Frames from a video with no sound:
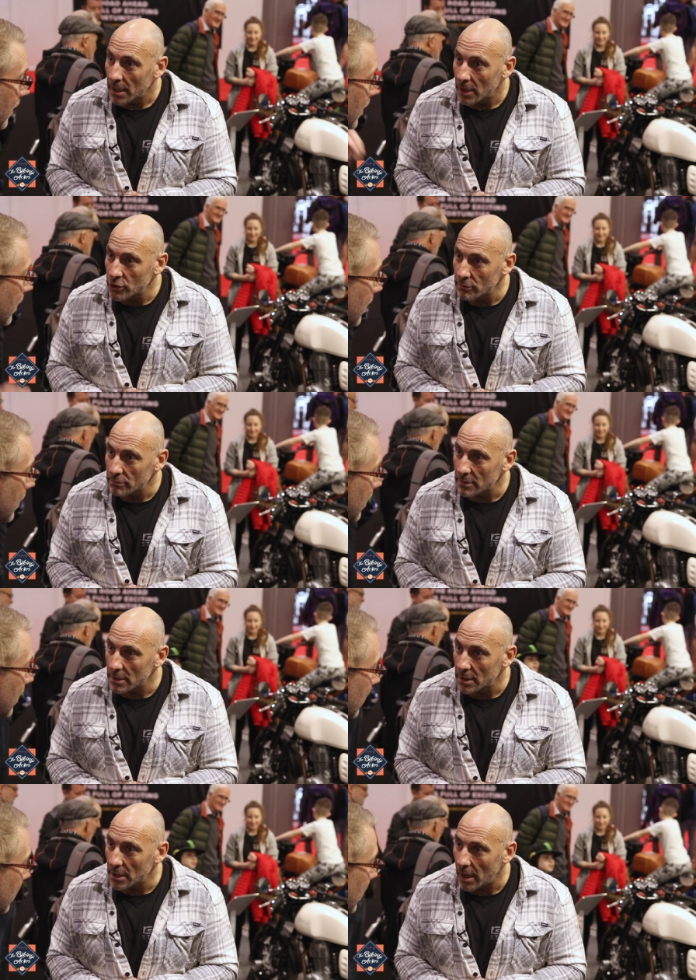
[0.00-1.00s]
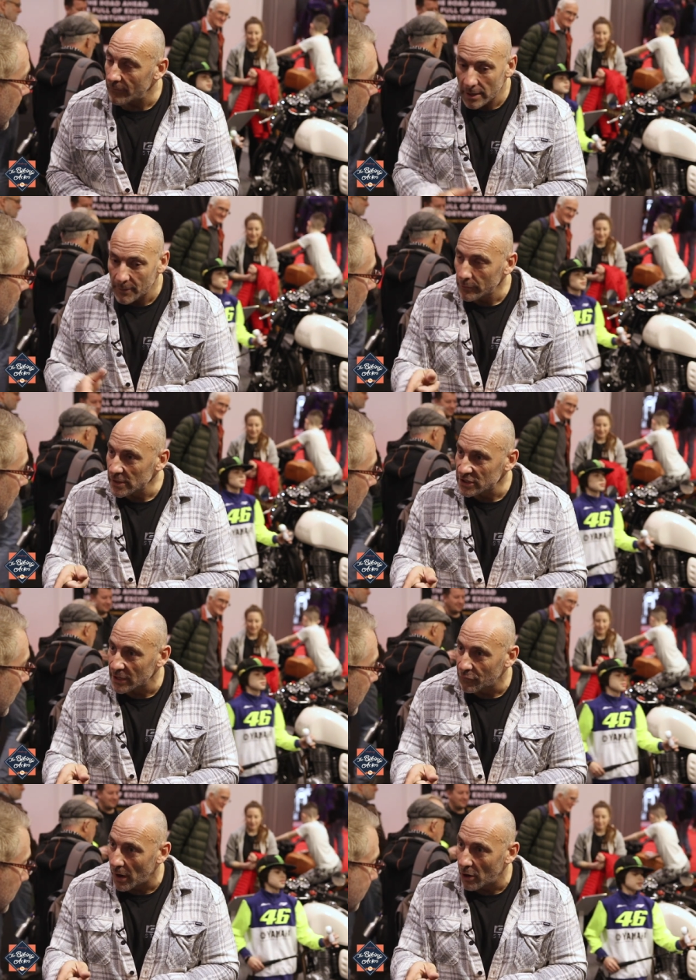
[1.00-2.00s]
are you, I've only been on this
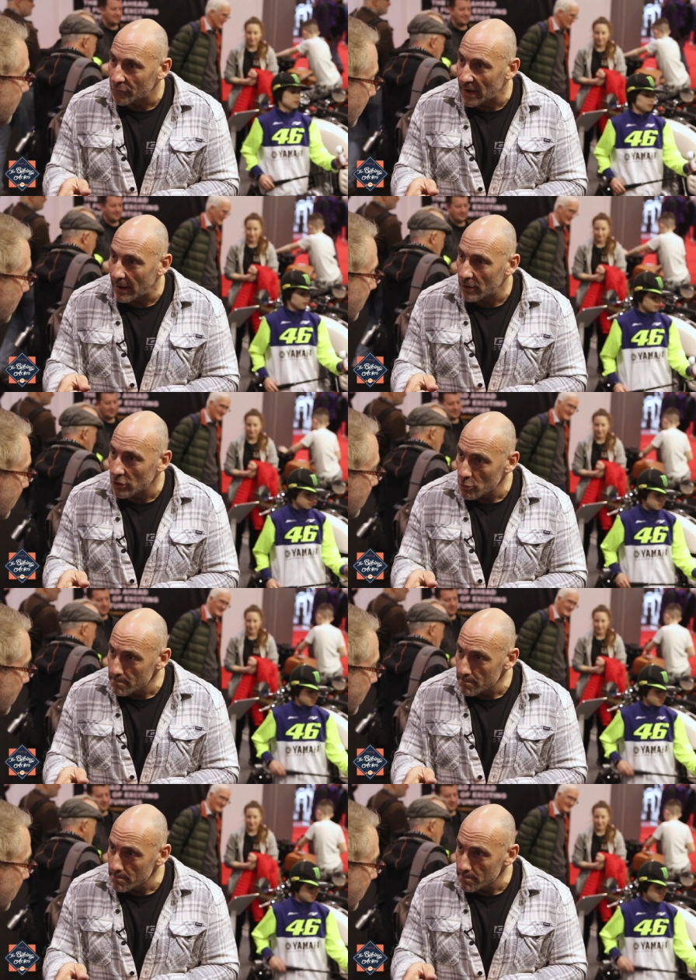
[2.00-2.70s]
thing for half an hour. Are you